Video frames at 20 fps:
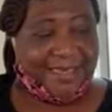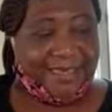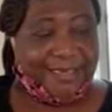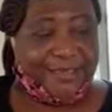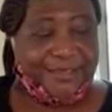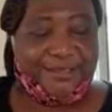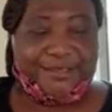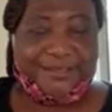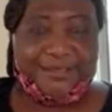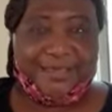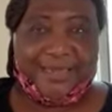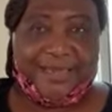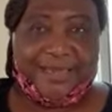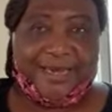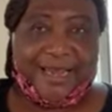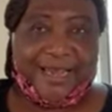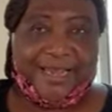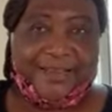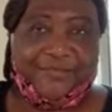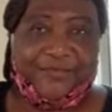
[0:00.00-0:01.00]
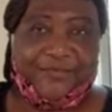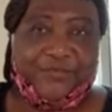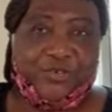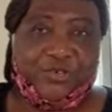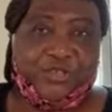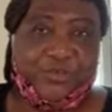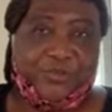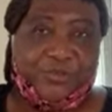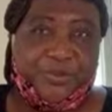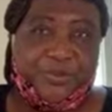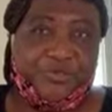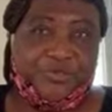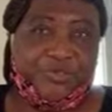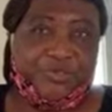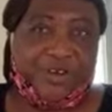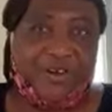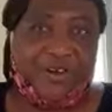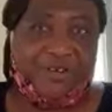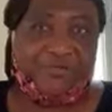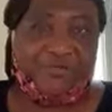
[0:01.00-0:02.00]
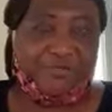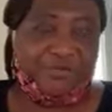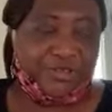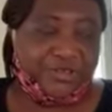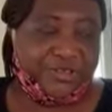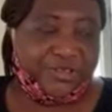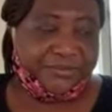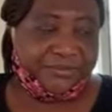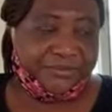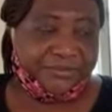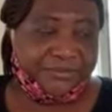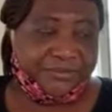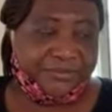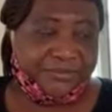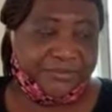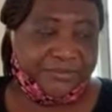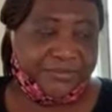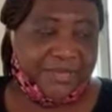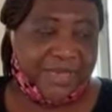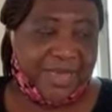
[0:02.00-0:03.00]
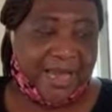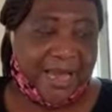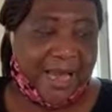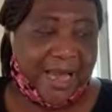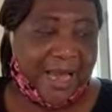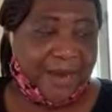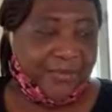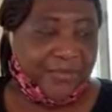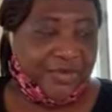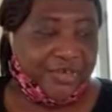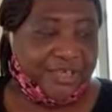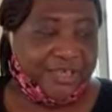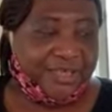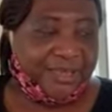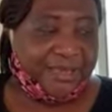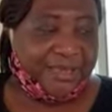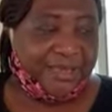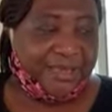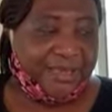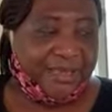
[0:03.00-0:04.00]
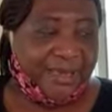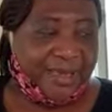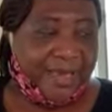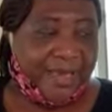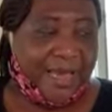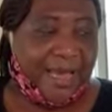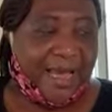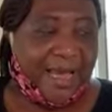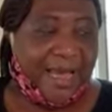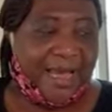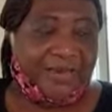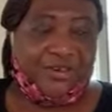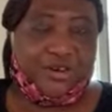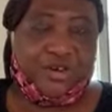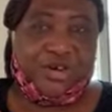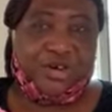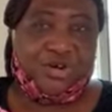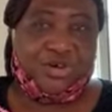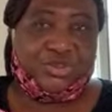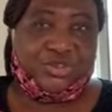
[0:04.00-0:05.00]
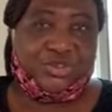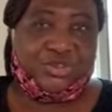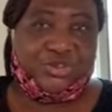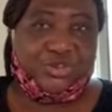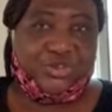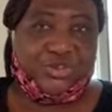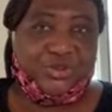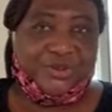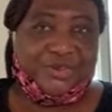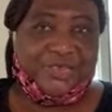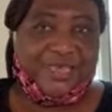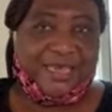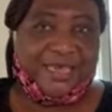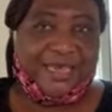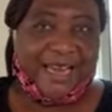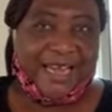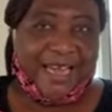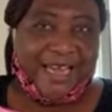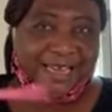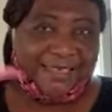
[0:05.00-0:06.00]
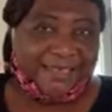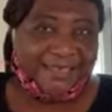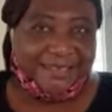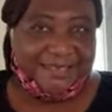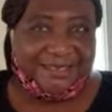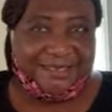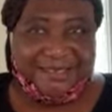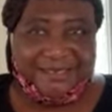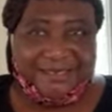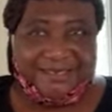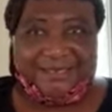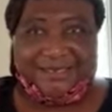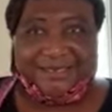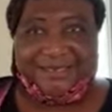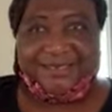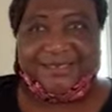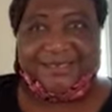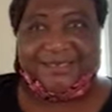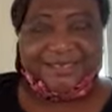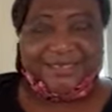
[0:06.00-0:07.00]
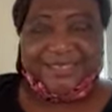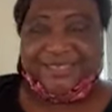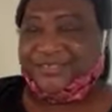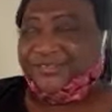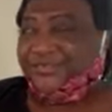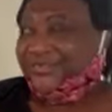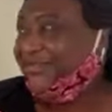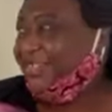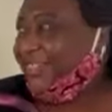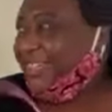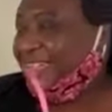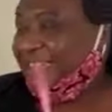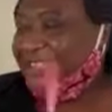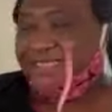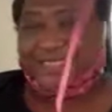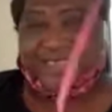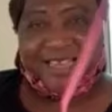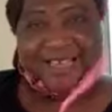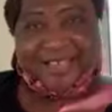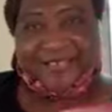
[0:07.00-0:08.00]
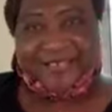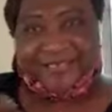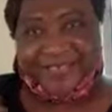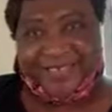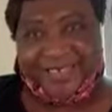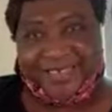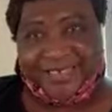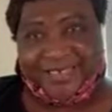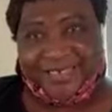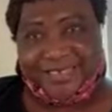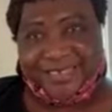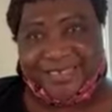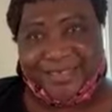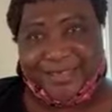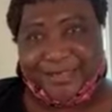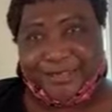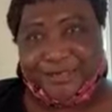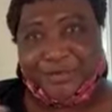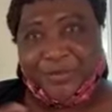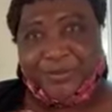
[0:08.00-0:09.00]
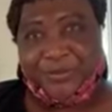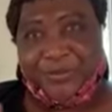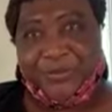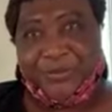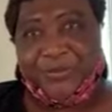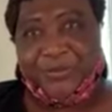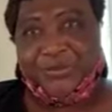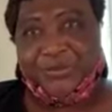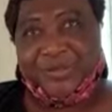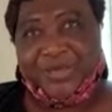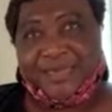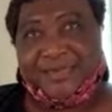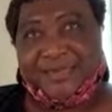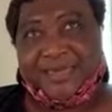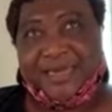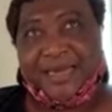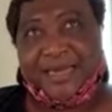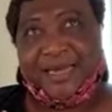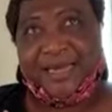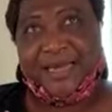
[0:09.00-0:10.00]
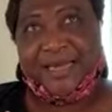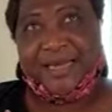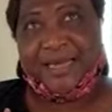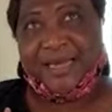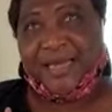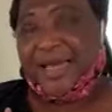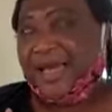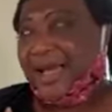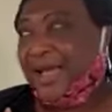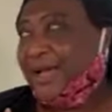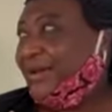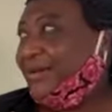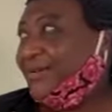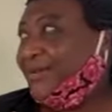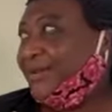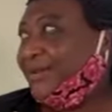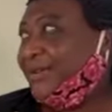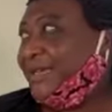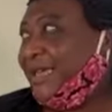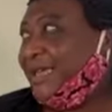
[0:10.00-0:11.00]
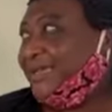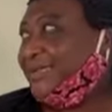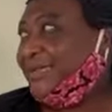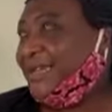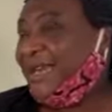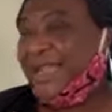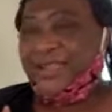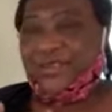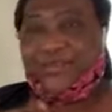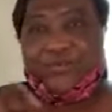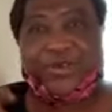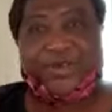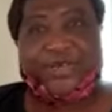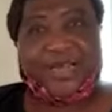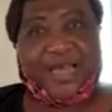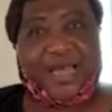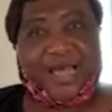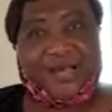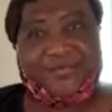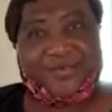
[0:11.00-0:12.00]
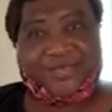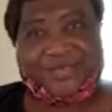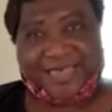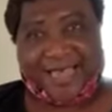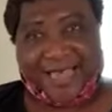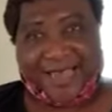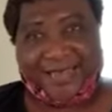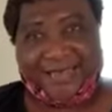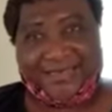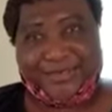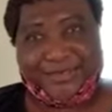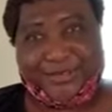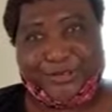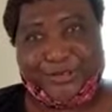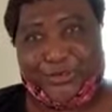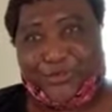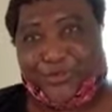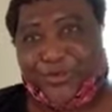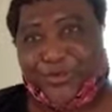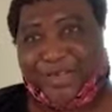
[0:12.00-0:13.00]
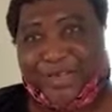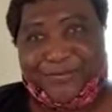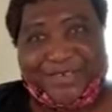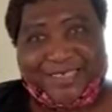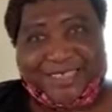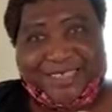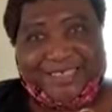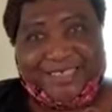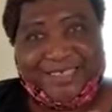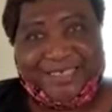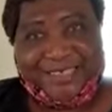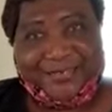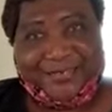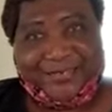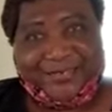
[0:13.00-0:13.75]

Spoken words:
it's like for spiritual growth, harmony, and also the land, the trees are green. So people that like going outside, so whenever they see